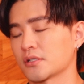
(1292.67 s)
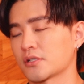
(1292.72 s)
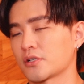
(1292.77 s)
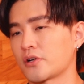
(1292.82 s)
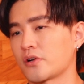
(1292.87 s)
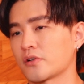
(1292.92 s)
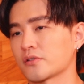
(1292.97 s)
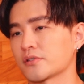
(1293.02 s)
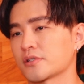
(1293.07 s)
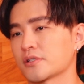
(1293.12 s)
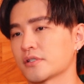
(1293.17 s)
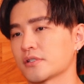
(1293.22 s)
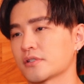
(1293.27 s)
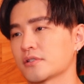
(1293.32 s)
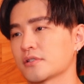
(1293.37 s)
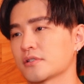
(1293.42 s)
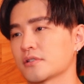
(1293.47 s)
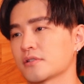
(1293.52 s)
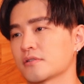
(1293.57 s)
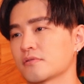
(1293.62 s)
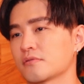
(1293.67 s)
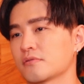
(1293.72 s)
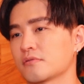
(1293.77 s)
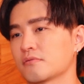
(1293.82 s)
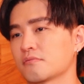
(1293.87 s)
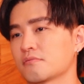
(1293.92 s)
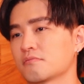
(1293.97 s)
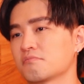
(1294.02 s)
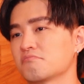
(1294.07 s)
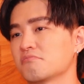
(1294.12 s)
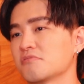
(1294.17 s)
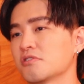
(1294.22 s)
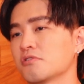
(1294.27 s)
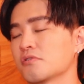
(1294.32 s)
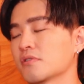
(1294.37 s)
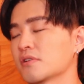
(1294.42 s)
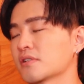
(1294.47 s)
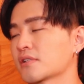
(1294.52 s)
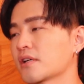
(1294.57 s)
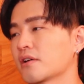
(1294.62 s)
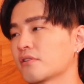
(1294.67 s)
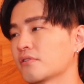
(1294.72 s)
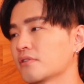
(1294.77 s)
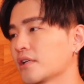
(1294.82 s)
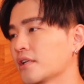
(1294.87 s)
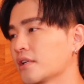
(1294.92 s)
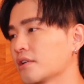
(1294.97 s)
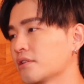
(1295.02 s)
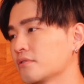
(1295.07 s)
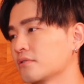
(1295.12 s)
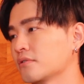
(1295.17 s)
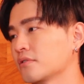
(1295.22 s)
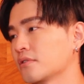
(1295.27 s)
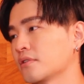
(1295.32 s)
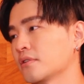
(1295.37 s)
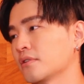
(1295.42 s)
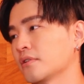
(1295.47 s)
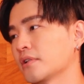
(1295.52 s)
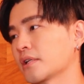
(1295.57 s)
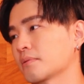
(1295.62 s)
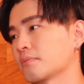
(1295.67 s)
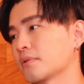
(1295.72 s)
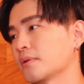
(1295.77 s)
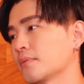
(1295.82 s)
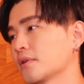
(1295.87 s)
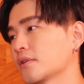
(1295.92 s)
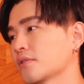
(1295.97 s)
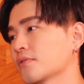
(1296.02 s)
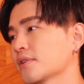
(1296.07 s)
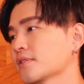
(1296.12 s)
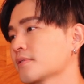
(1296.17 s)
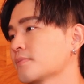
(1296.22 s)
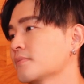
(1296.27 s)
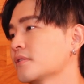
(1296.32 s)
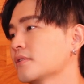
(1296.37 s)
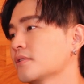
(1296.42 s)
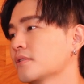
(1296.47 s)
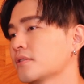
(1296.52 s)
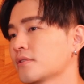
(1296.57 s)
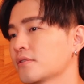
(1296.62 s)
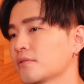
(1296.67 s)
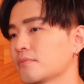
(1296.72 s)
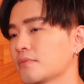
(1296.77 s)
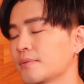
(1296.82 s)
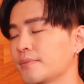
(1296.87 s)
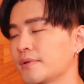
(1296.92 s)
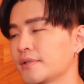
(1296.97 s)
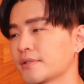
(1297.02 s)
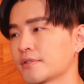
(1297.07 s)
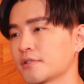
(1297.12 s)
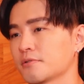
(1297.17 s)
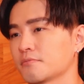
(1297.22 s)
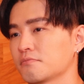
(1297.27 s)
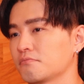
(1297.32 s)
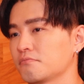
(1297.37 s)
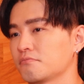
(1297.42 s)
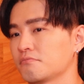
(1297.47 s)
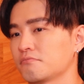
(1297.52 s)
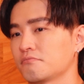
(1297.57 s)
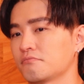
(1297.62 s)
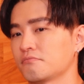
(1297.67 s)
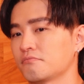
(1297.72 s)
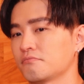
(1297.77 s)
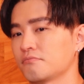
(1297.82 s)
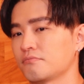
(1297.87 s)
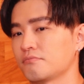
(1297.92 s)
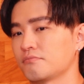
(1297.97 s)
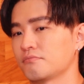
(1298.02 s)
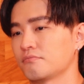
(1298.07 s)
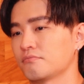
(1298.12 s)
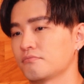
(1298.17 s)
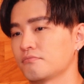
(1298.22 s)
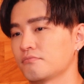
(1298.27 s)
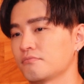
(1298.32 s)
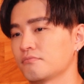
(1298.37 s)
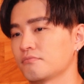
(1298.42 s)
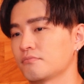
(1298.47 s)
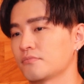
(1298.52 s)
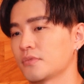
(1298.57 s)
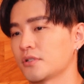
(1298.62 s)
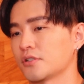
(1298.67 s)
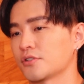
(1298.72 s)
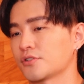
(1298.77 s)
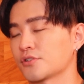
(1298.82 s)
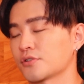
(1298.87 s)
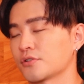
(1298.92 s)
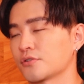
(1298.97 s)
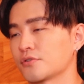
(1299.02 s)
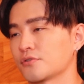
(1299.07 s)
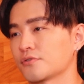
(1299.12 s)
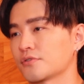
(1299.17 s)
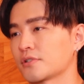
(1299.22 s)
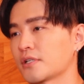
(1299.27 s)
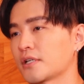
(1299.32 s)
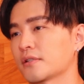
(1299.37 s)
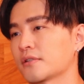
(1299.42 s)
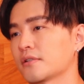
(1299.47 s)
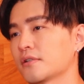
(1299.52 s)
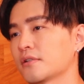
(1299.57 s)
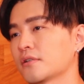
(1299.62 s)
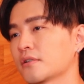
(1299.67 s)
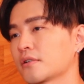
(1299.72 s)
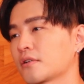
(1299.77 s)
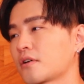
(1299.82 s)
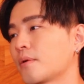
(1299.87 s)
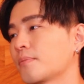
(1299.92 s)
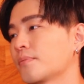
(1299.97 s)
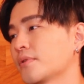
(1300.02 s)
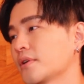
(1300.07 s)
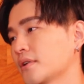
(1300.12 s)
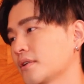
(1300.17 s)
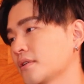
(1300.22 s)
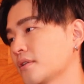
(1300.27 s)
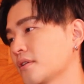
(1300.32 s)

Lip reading: concerts, New Year's countdown, or like maybe Christmas, or maybe some shows at the corporate